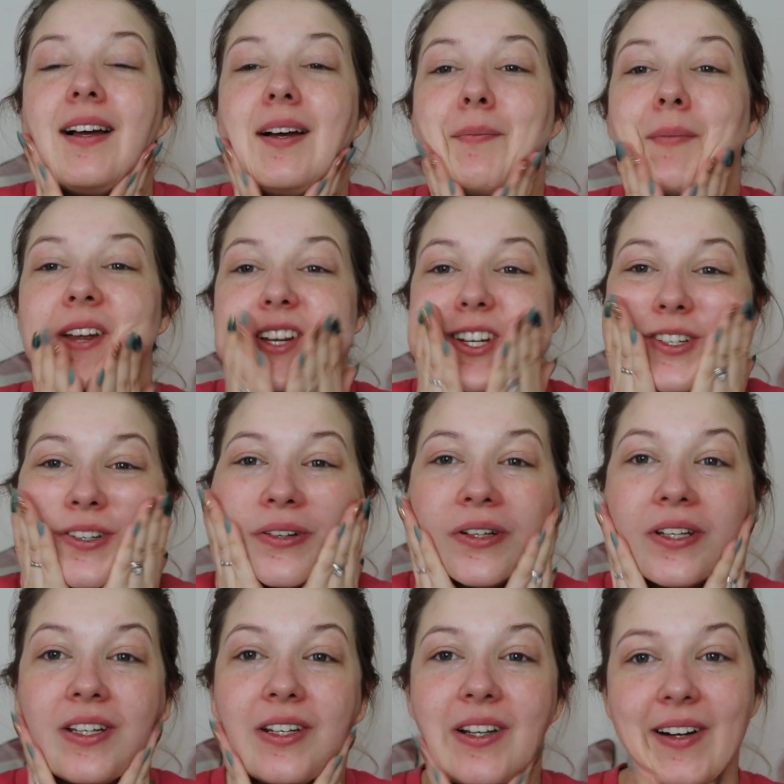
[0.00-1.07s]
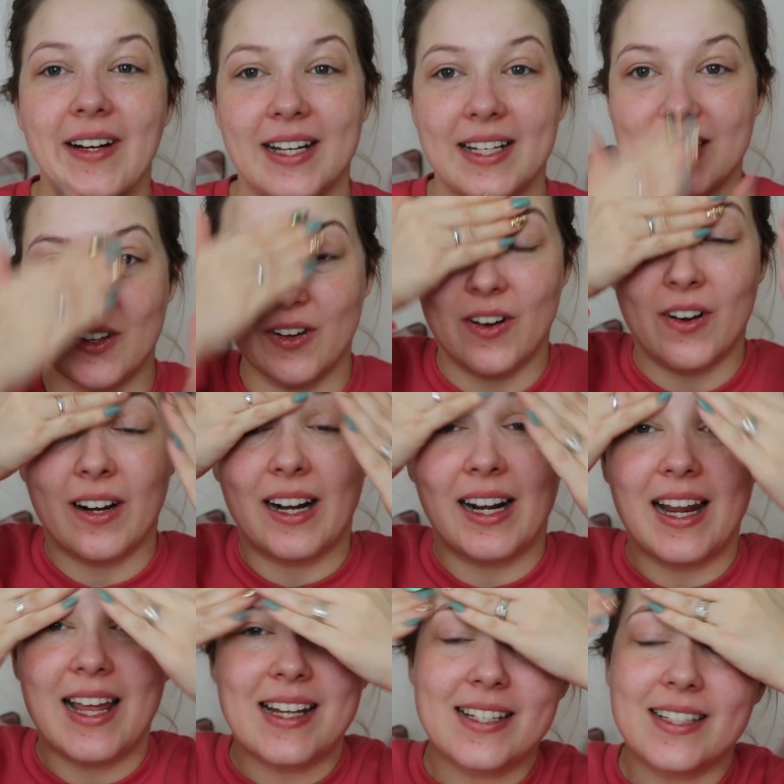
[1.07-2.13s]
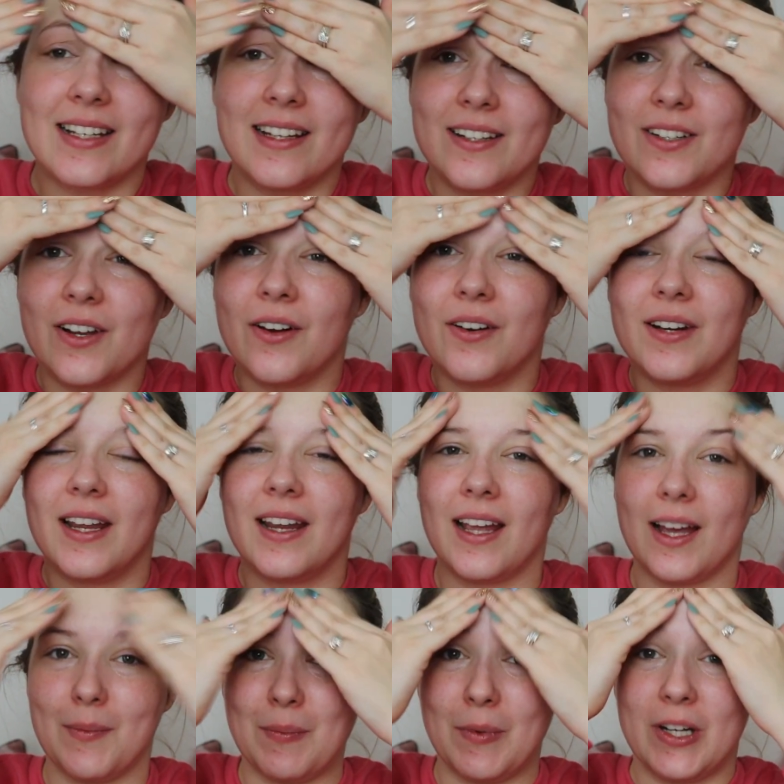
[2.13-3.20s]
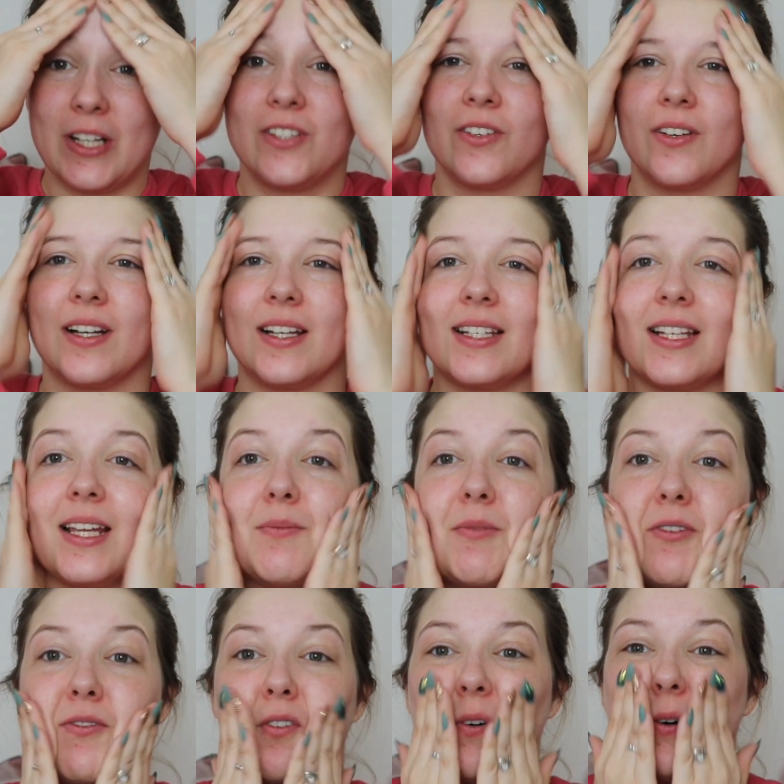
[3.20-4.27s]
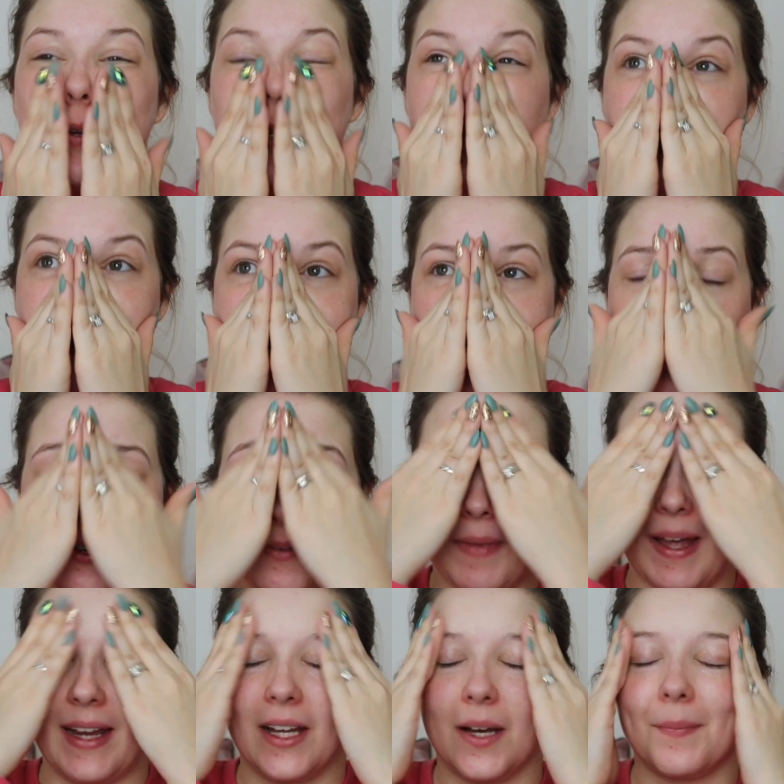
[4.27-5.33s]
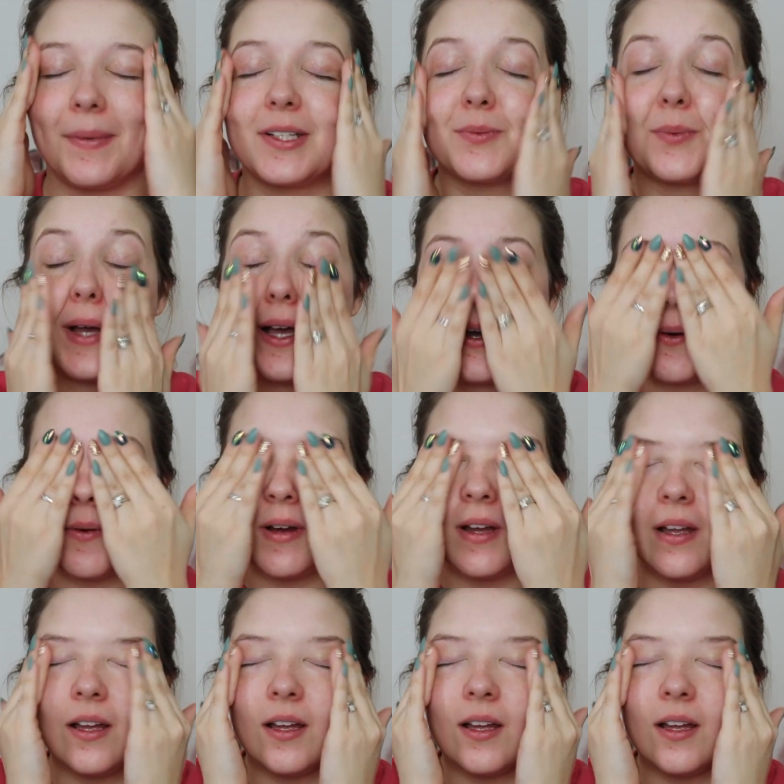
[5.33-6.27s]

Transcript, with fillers: And make sure you guys are cleansing, toning and moisturising before you do your makeup as well.